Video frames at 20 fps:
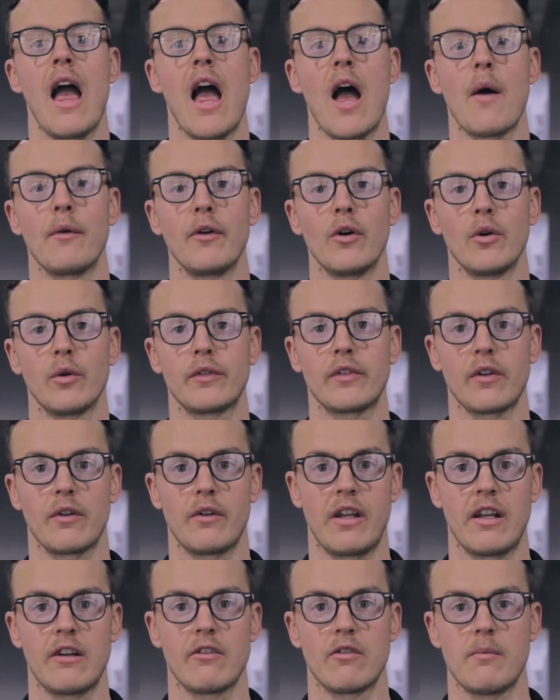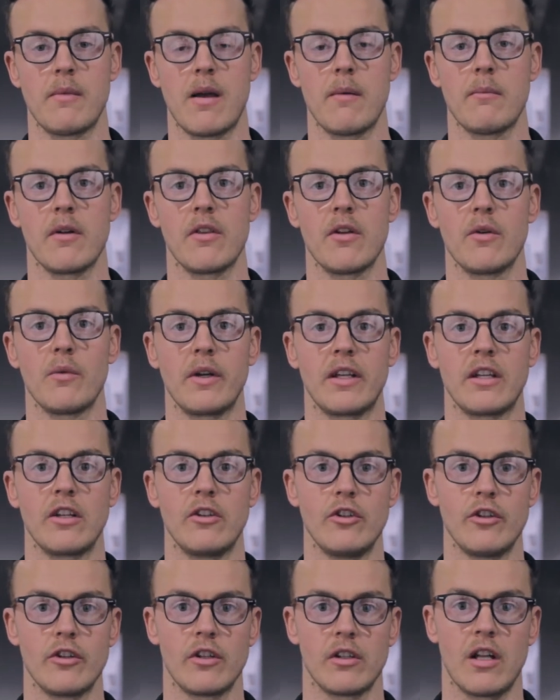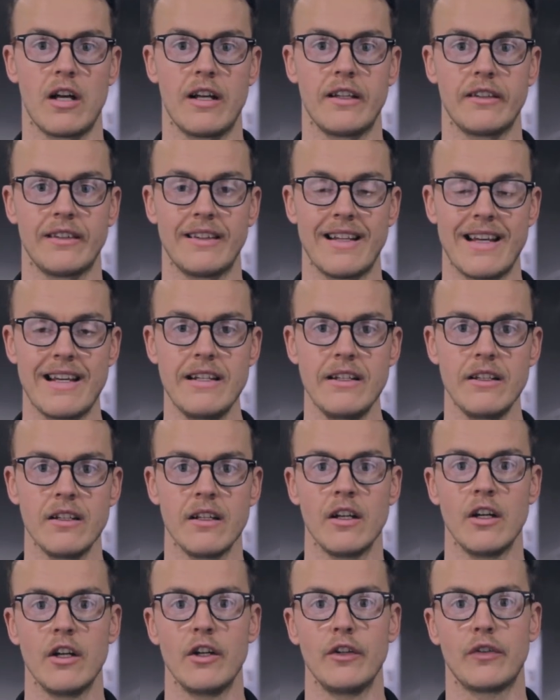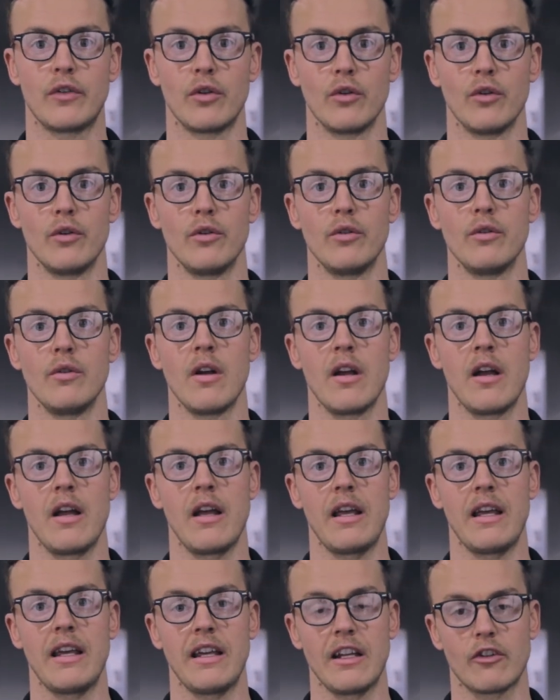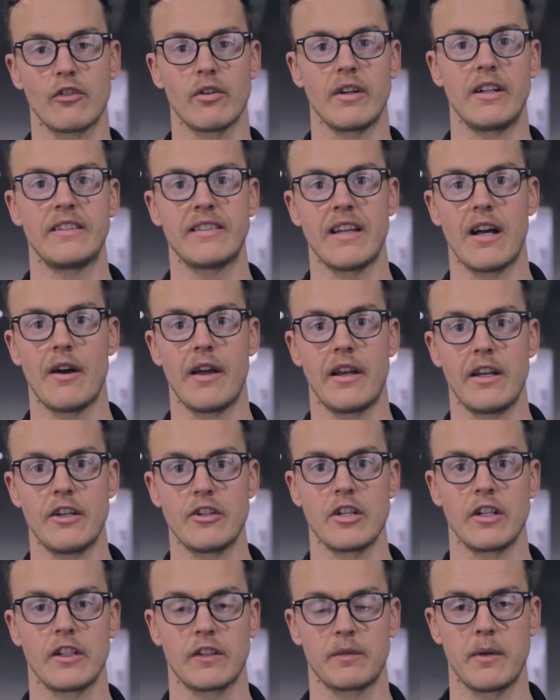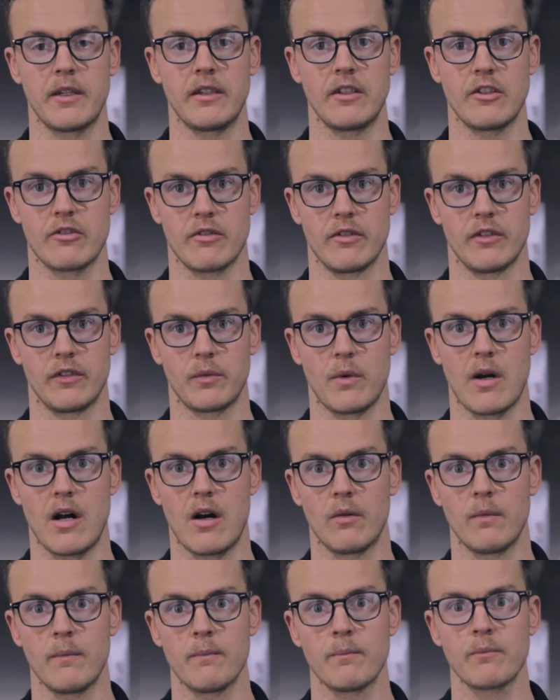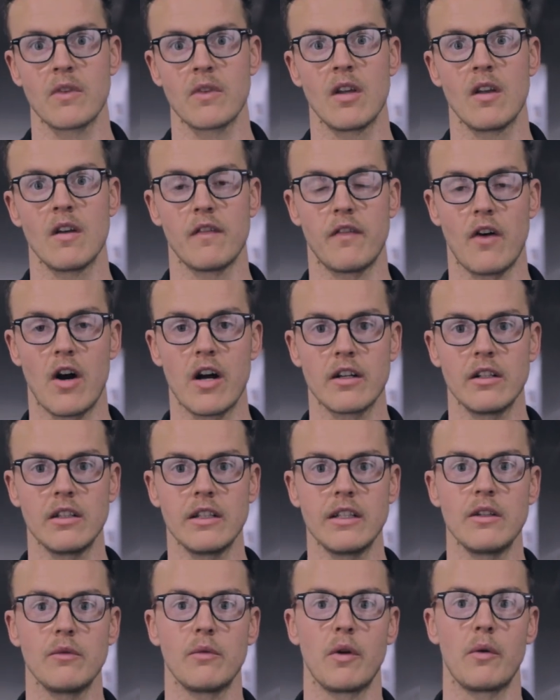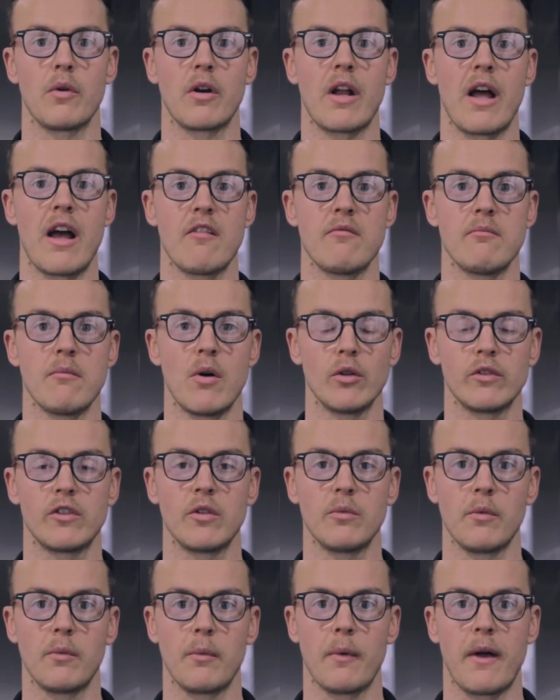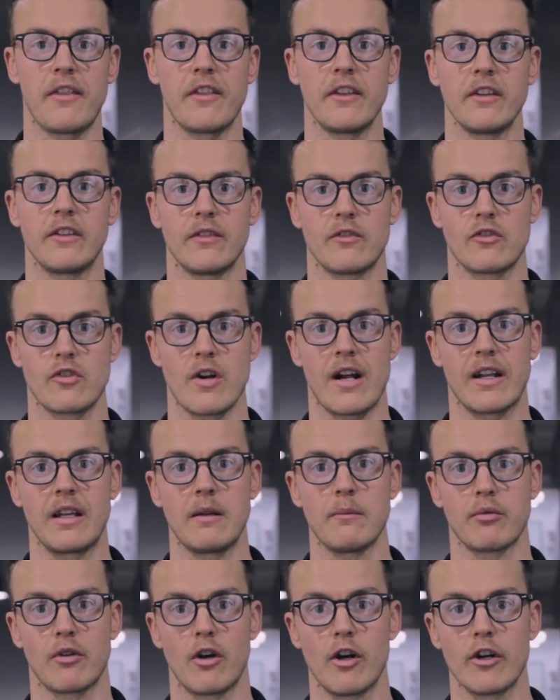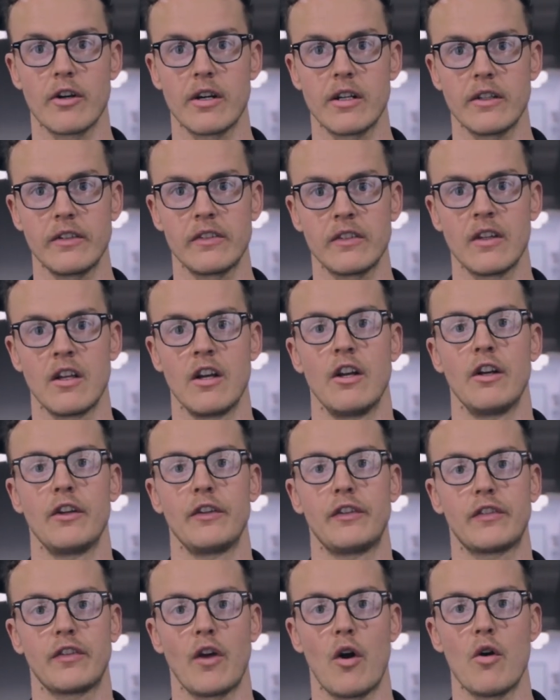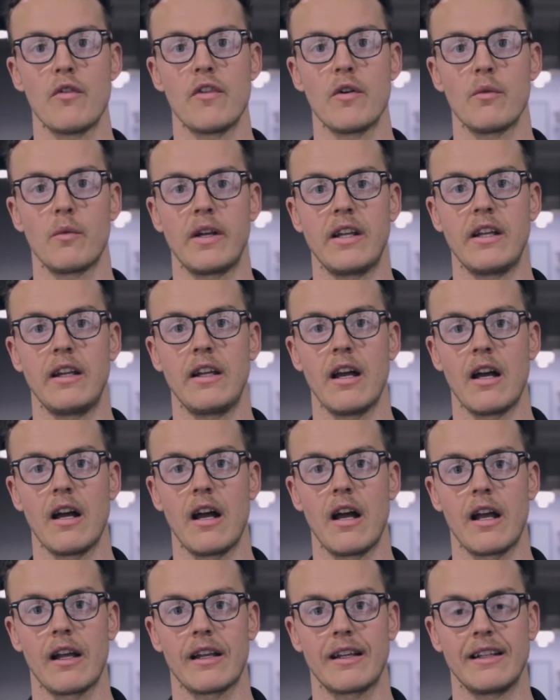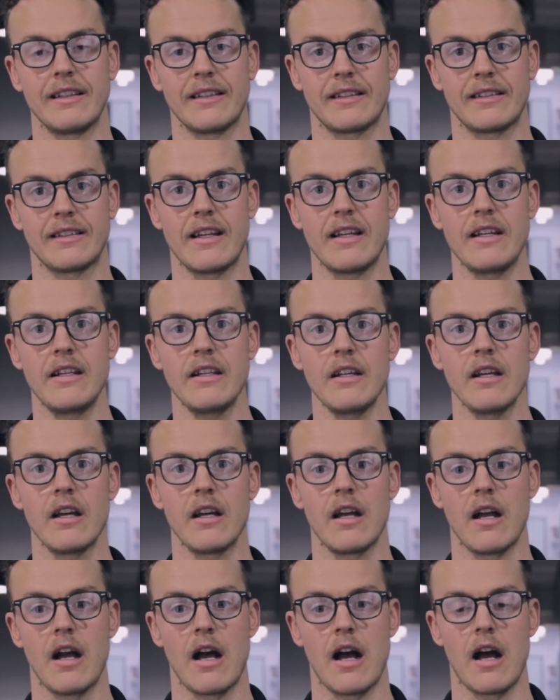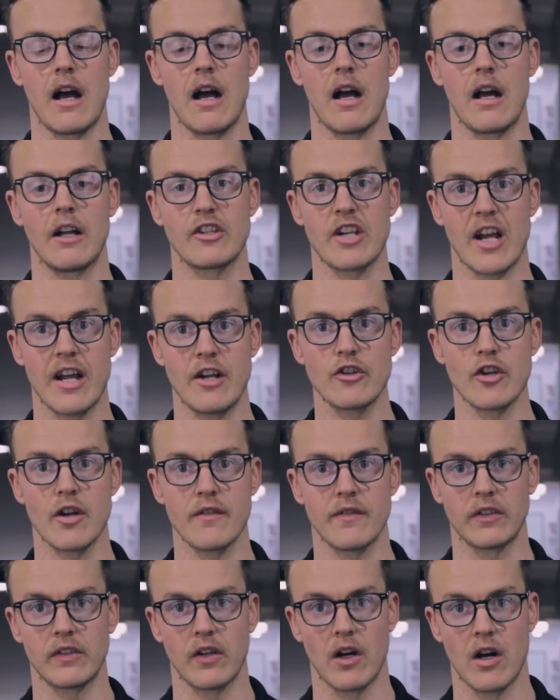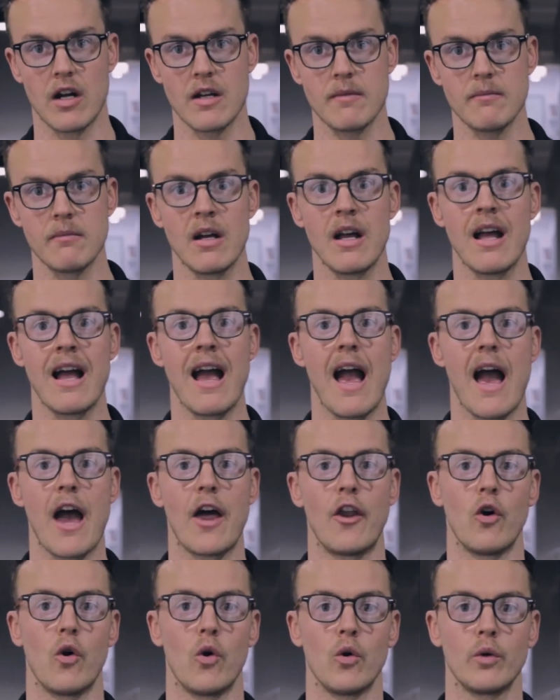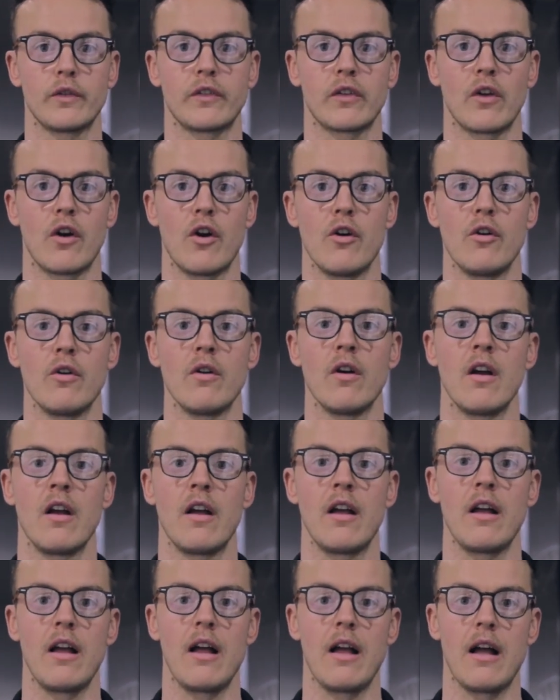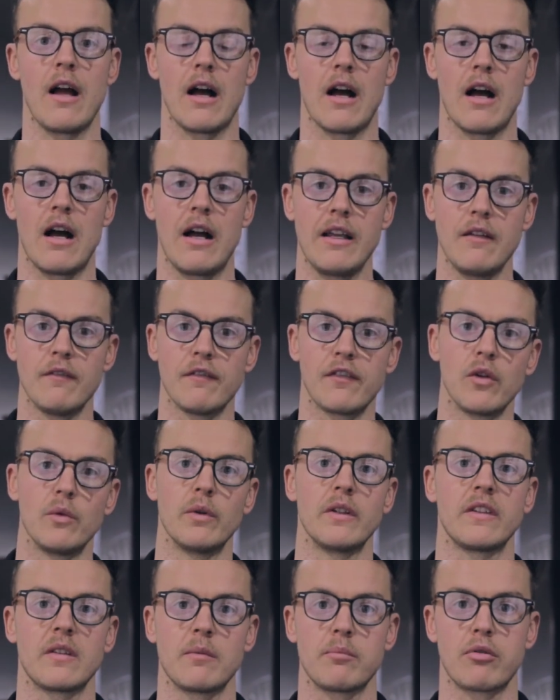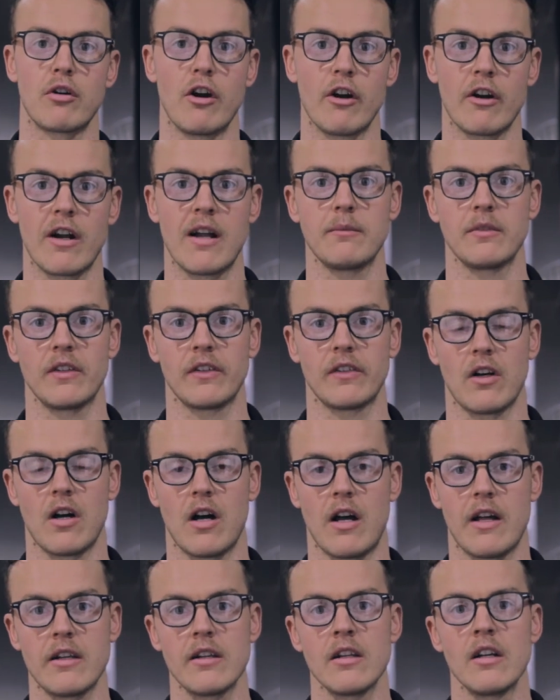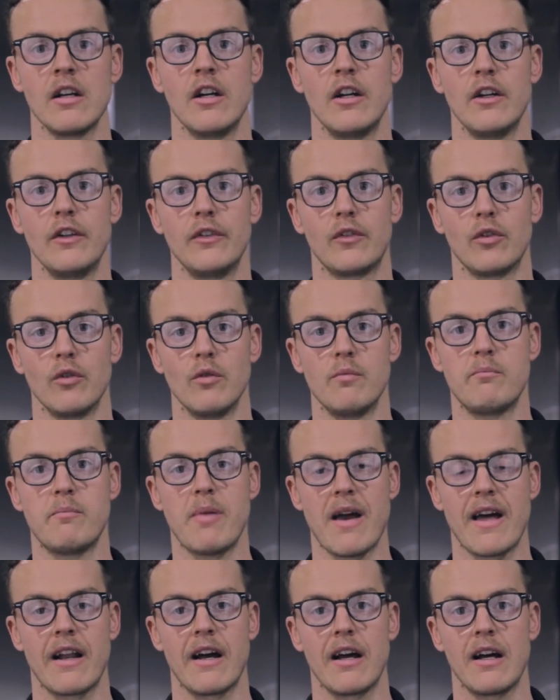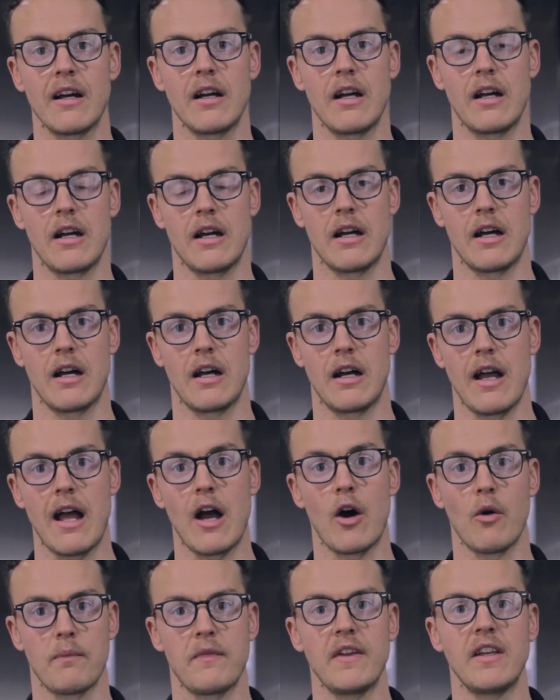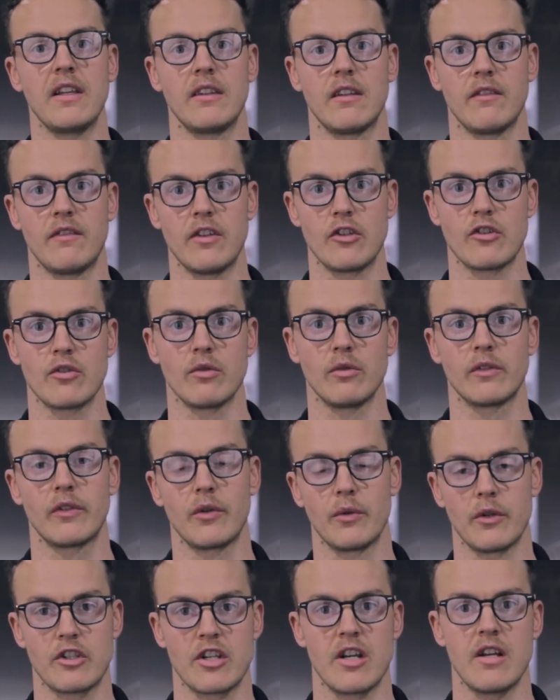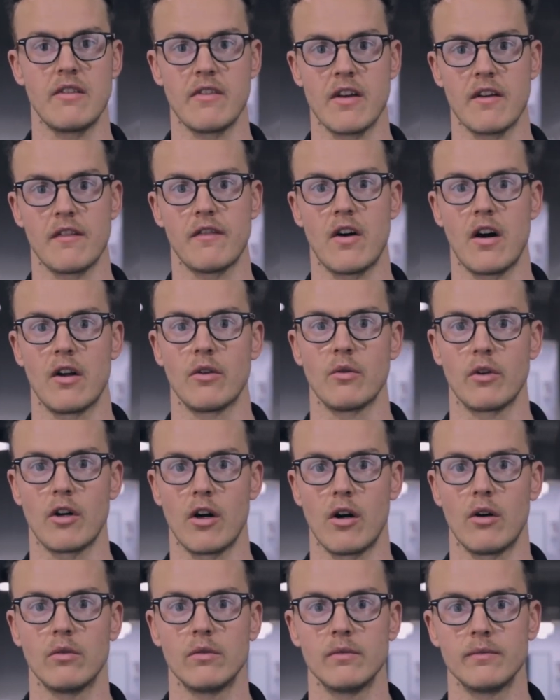And we also need to remember that we can utilize N.E.A.T to increase our energy expenditure as well. Finally, we want to have multiple methods of tracking progress so that we can see change over time and also influence the program design to better help the individual to achieve their final goal.